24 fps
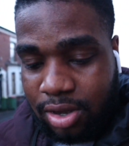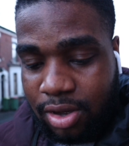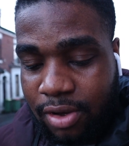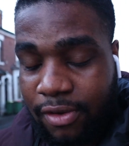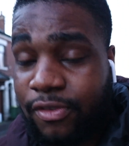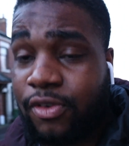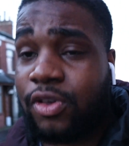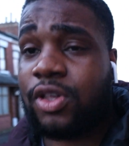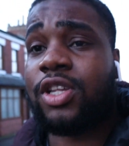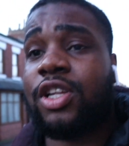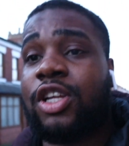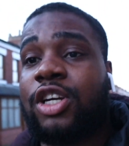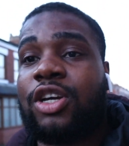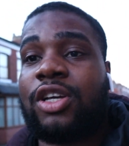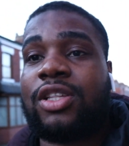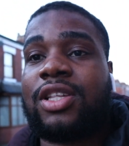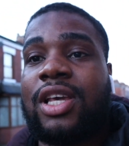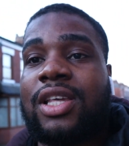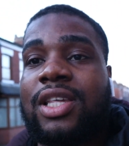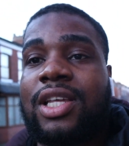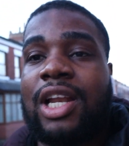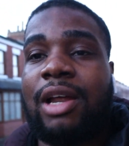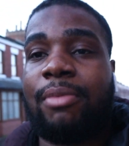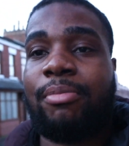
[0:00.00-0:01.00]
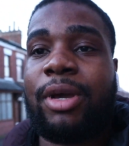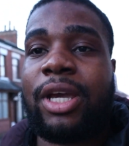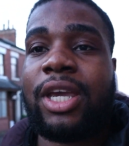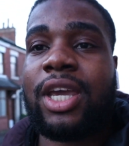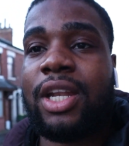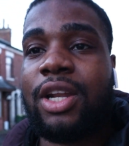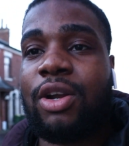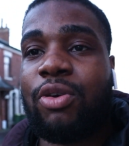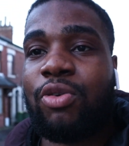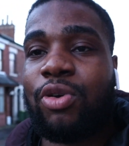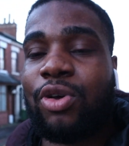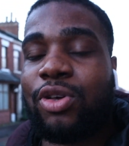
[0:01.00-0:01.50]
Obviously because I said I'm
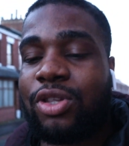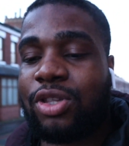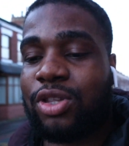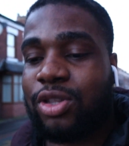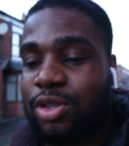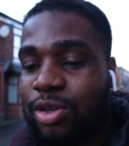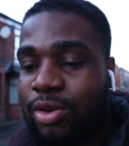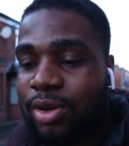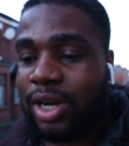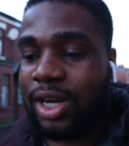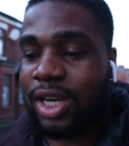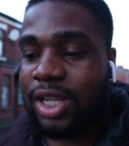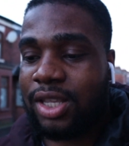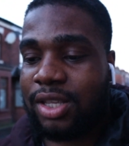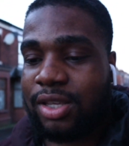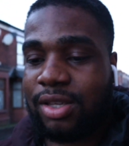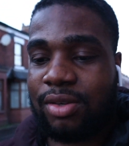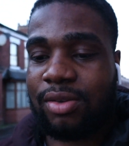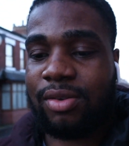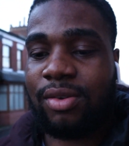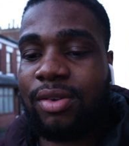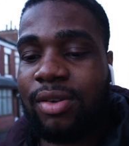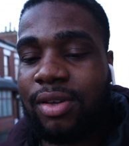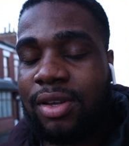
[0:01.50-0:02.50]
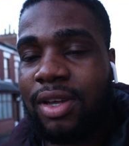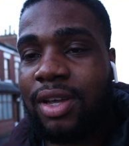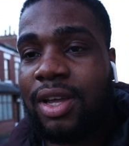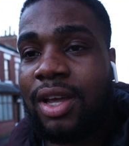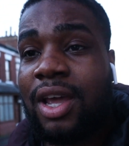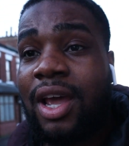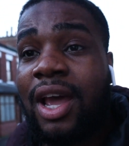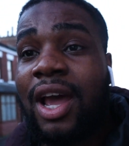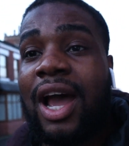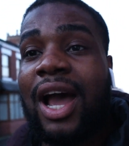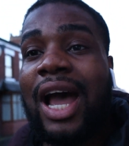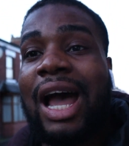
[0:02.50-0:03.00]
making a roast, so
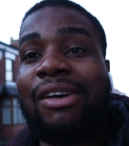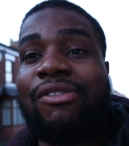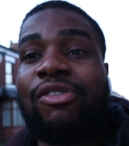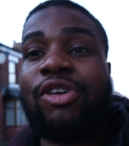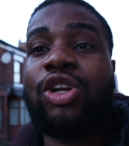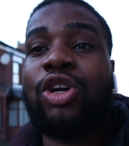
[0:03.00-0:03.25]
I've